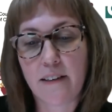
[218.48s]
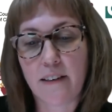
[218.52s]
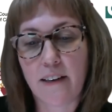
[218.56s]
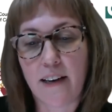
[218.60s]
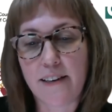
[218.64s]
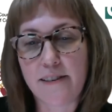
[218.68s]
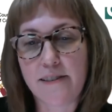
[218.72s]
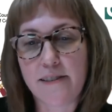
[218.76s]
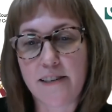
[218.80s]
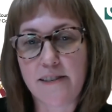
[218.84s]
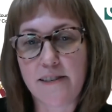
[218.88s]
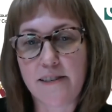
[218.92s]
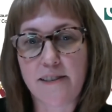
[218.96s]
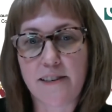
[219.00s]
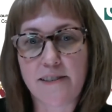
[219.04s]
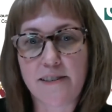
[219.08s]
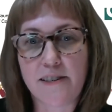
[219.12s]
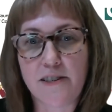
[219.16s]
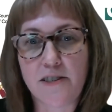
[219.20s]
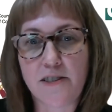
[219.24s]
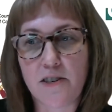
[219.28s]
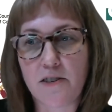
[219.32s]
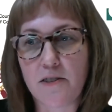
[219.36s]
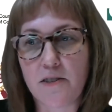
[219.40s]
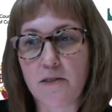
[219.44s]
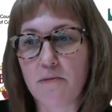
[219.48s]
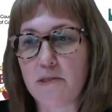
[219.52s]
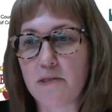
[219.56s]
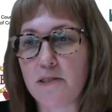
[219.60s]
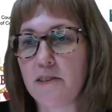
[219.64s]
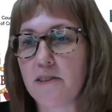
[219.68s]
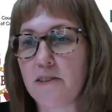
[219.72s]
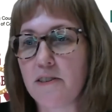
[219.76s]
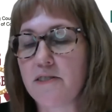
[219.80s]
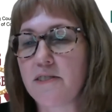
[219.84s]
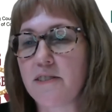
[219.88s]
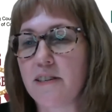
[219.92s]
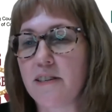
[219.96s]
I see Dusty shared the
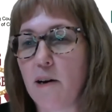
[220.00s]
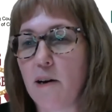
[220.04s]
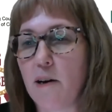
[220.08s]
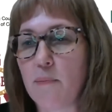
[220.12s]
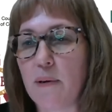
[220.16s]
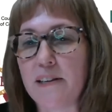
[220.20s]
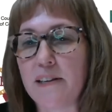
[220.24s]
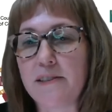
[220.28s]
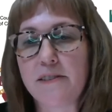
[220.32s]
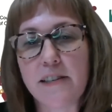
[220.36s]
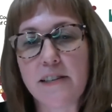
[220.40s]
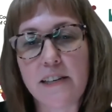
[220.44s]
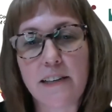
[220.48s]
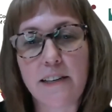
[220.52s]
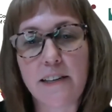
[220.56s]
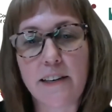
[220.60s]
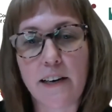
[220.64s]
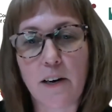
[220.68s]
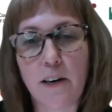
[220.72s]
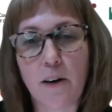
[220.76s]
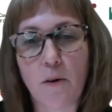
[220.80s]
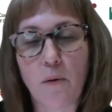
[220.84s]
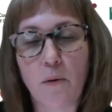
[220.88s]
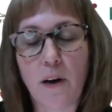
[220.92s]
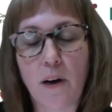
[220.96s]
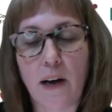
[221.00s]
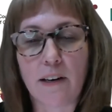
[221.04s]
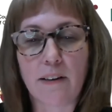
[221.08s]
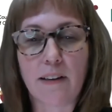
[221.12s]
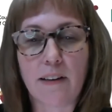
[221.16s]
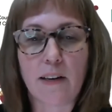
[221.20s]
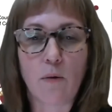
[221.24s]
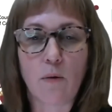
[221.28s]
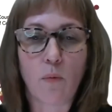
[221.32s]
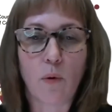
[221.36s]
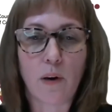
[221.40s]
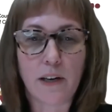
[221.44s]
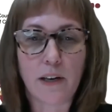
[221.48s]
results, and seeing, you know, kind of
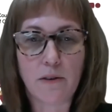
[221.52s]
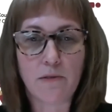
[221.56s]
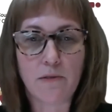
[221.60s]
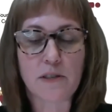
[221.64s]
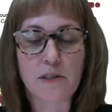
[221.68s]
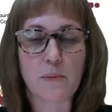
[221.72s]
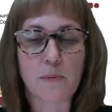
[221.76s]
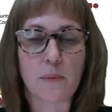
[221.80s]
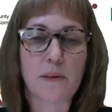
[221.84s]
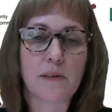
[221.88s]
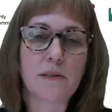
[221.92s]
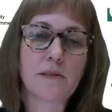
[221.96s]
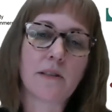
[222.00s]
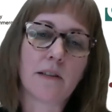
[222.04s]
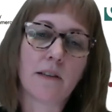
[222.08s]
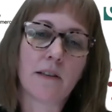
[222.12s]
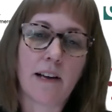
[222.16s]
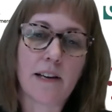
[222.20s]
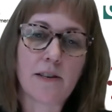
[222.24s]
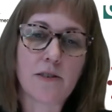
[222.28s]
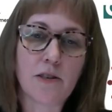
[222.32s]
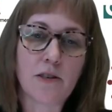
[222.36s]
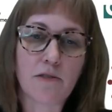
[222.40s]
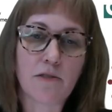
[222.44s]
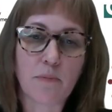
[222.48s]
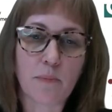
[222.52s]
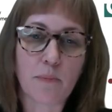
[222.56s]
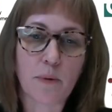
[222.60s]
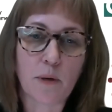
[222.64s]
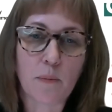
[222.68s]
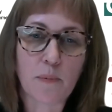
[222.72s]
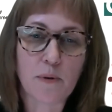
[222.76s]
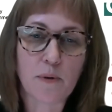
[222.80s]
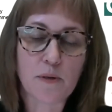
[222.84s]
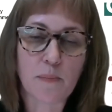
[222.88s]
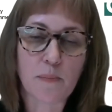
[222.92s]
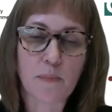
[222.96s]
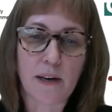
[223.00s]
like what you've experienced in the last year from your
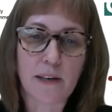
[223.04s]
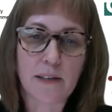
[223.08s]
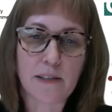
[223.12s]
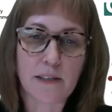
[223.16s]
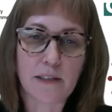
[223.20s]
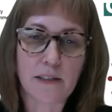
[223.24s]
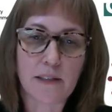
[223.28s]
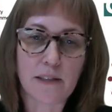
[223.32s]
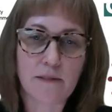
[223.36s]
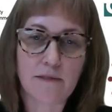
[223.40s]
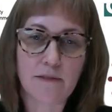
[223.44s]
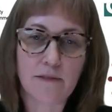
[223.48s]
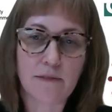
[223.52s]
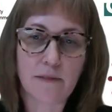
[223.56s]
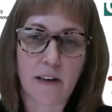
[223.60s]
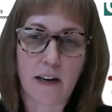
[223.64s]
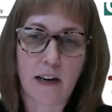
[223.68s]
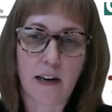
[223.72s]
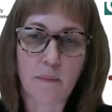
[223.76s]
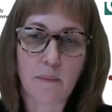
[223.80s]
perspective,